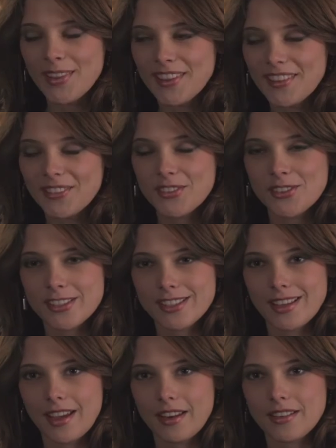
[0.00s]
And then of course
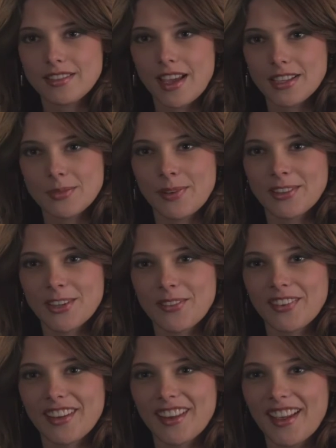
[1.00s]
the 80s aspect
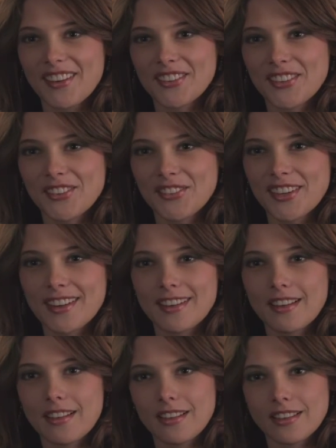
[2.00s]
of it. I don't know
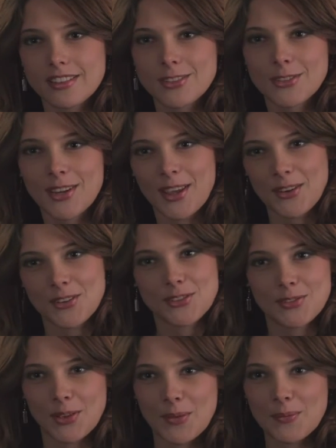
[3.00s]
when I'll get to do an 80s
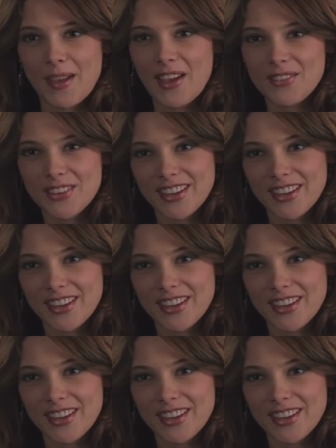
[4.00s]
film ever